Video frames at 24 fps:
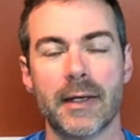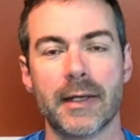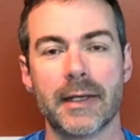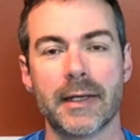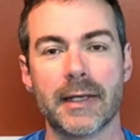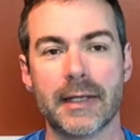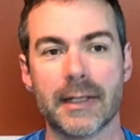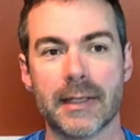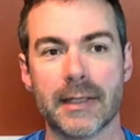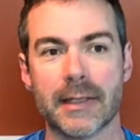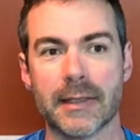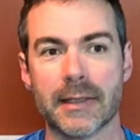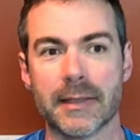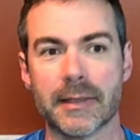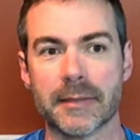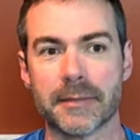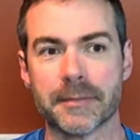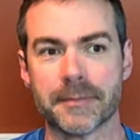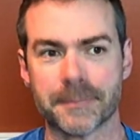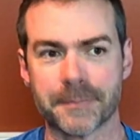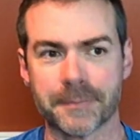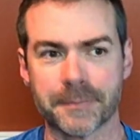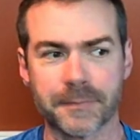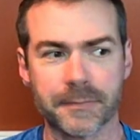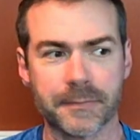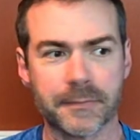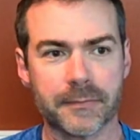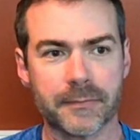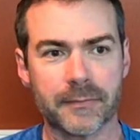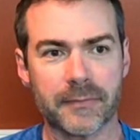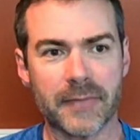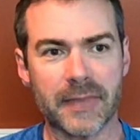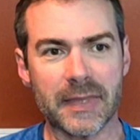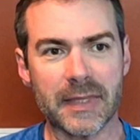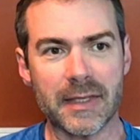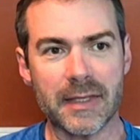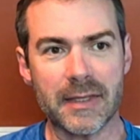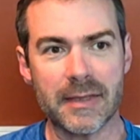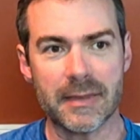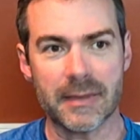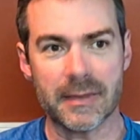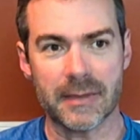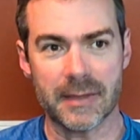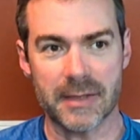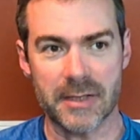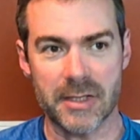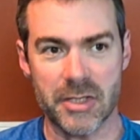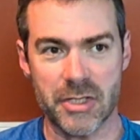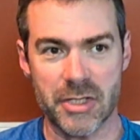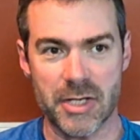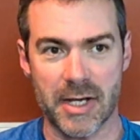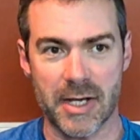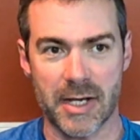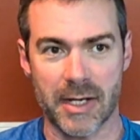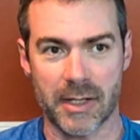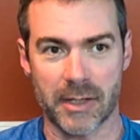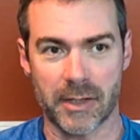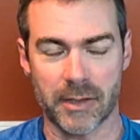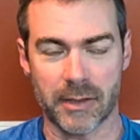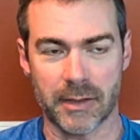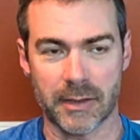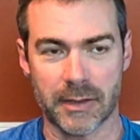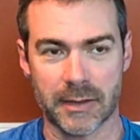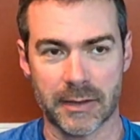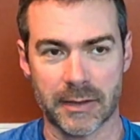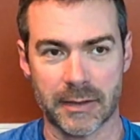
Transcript: And this child,